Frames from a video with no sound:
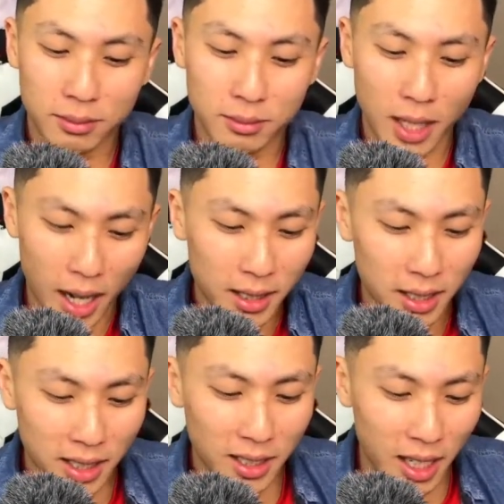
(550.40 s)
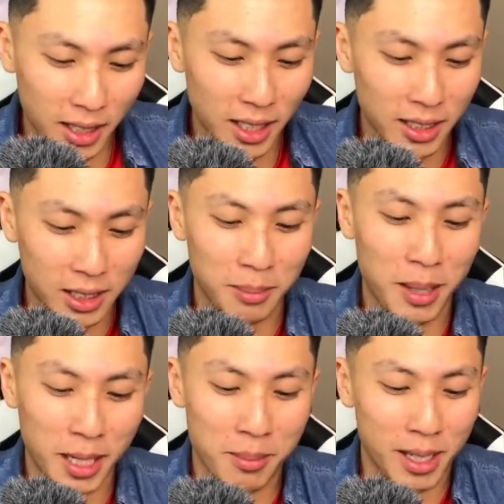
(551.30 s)
I think, I think
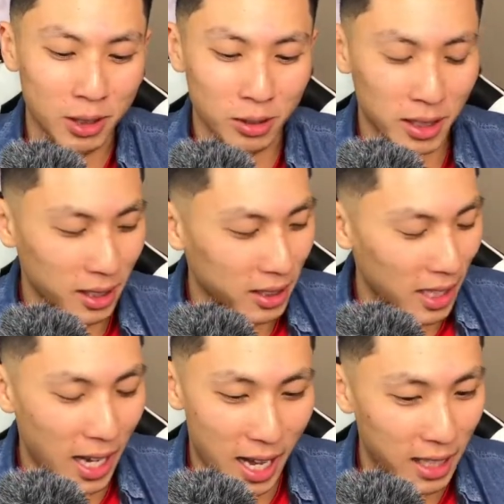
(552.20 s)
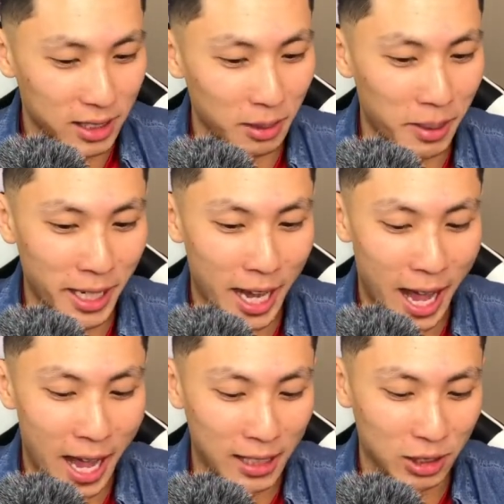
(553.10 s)
somebody messed with this. It, somebody
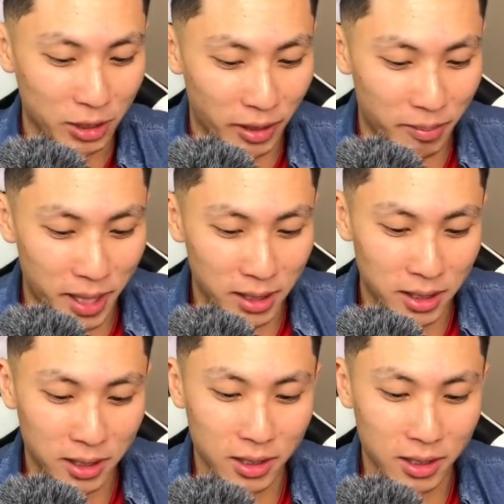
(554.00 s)
has to have messed.